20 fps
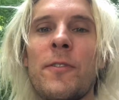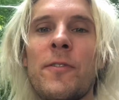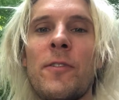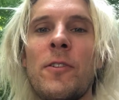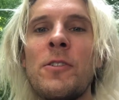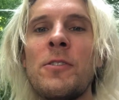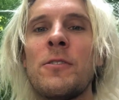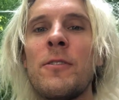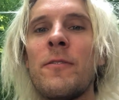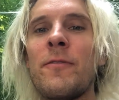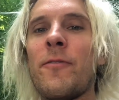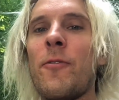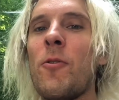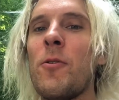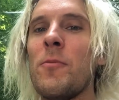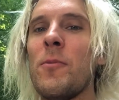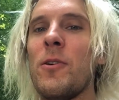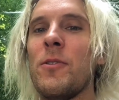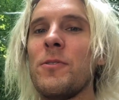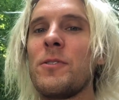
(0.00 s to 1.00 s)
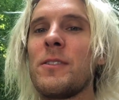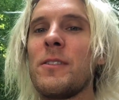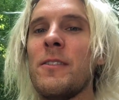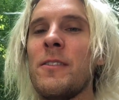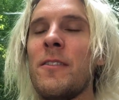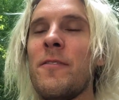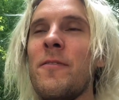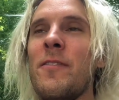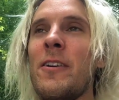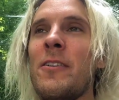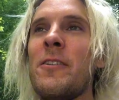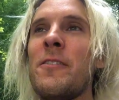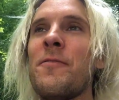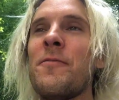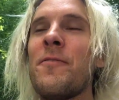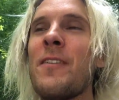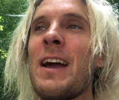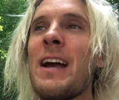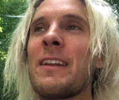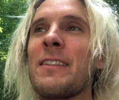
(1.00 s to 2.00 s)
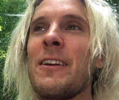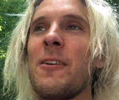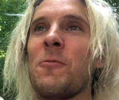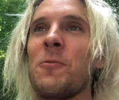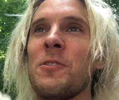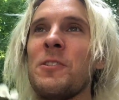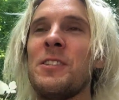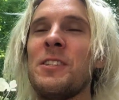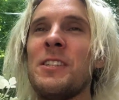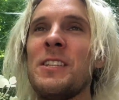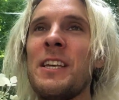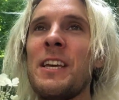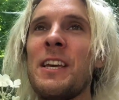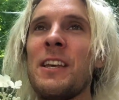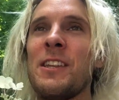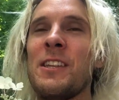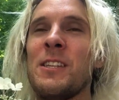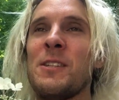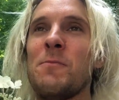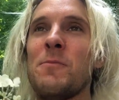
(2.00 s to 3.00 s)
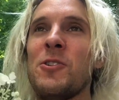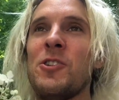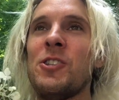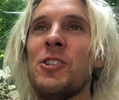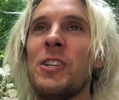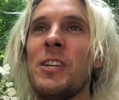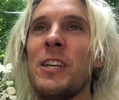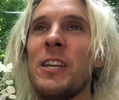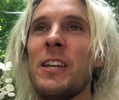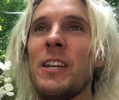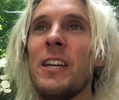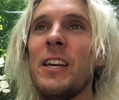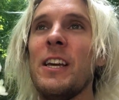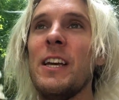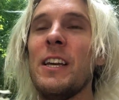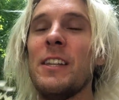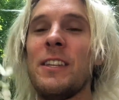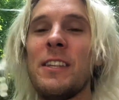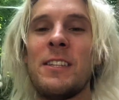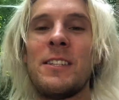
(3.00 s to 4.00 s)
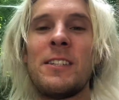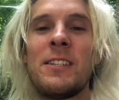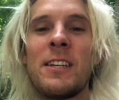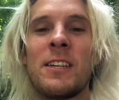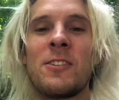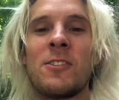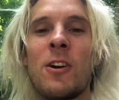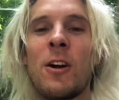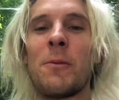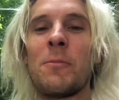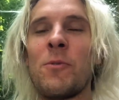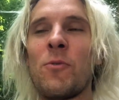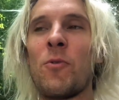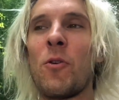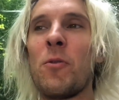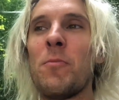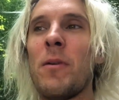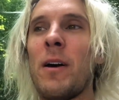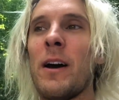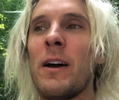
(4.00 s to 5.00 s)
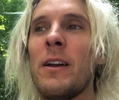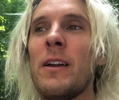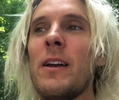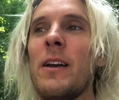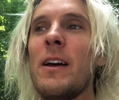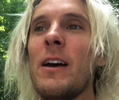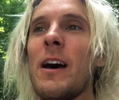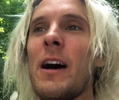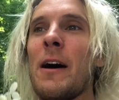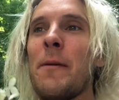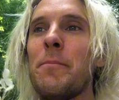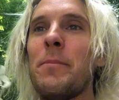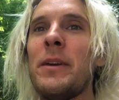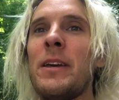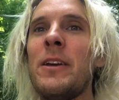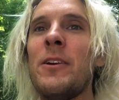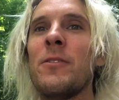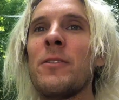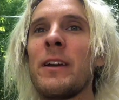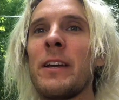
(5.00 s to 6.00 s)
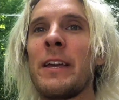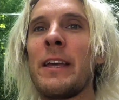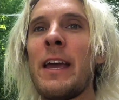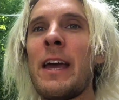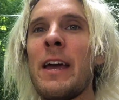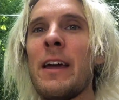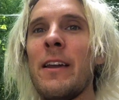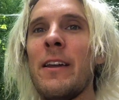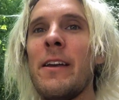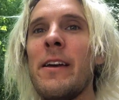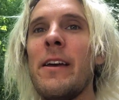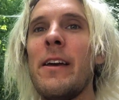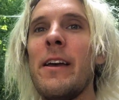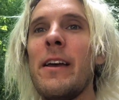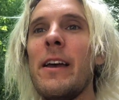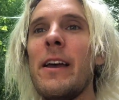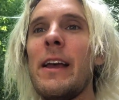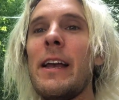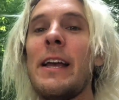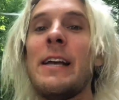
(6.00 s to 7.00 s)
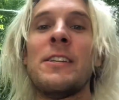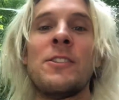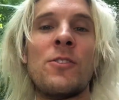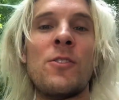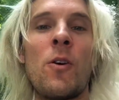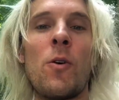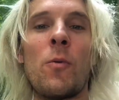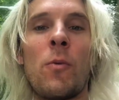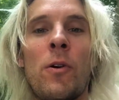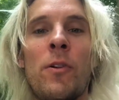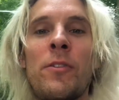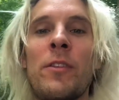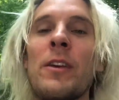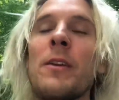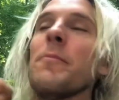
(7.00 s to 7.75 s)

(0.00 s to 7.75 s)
first and foremost, the very fact that we're seeing this machine, this six-armed robot, appear again is noteworthy,